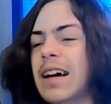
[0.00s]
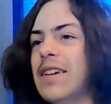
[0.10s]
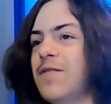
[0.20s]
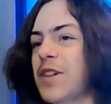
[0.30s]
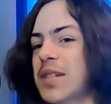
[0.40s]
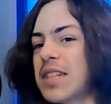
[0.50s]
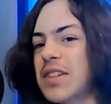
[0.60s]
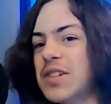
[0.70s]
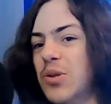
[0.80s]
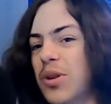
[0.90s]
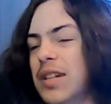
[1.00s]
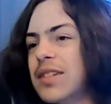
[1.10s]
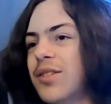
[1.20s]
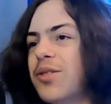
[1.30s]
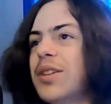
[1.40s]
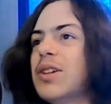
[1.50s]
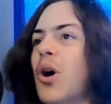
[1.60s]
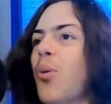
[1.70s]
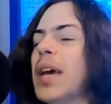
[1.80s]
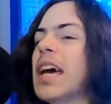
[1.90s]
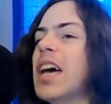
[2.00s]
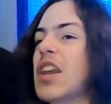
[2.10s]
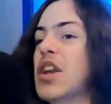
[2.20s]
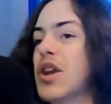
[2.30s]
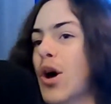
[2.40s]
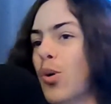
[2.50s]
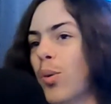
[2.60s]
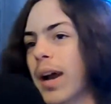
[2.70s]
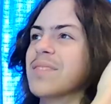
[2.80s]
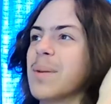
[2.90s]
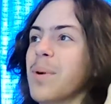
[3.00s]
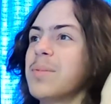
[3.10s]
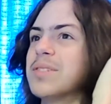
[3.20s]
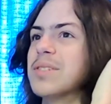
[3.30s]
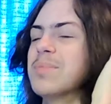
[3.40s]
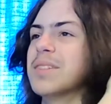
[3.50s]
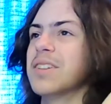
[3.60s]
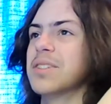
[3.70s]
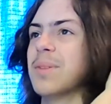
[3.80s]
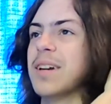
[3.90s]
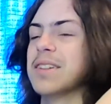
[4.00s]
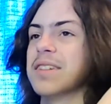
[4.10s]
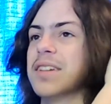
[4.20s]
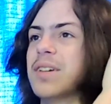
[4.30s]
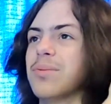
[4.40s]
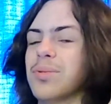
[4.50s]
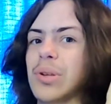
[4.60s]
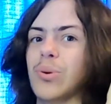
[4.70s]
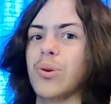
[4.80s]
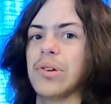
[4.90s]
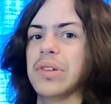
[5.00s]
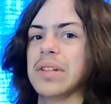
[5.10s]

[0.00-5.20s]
It feels like the story is literally going nowhere. I probably shouldn't be touching my hair. It's gonna get really oily and